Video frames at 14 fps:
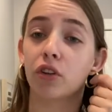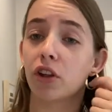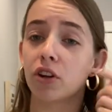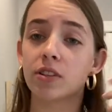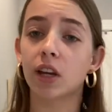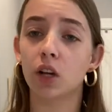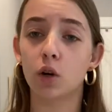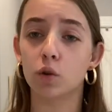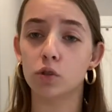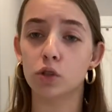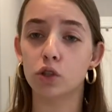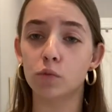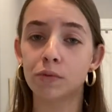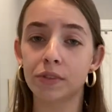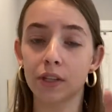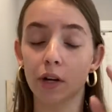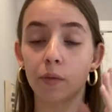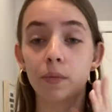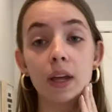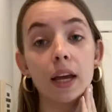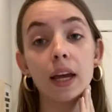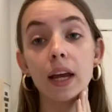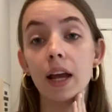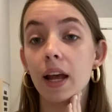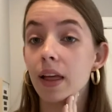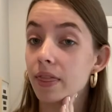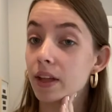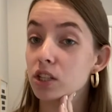They're like gold tubes, so
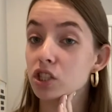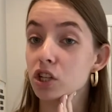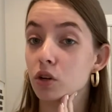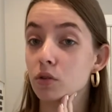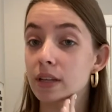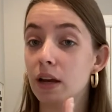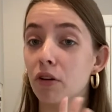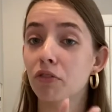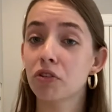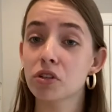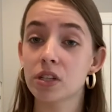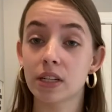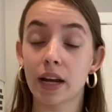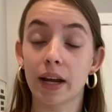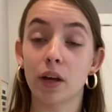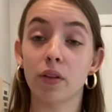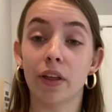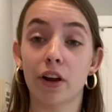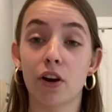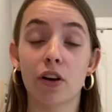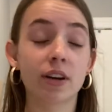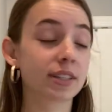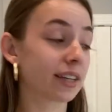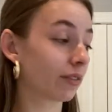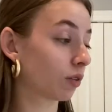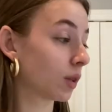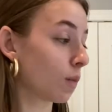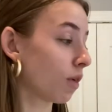that shows how versatile they are because I've
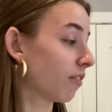worn them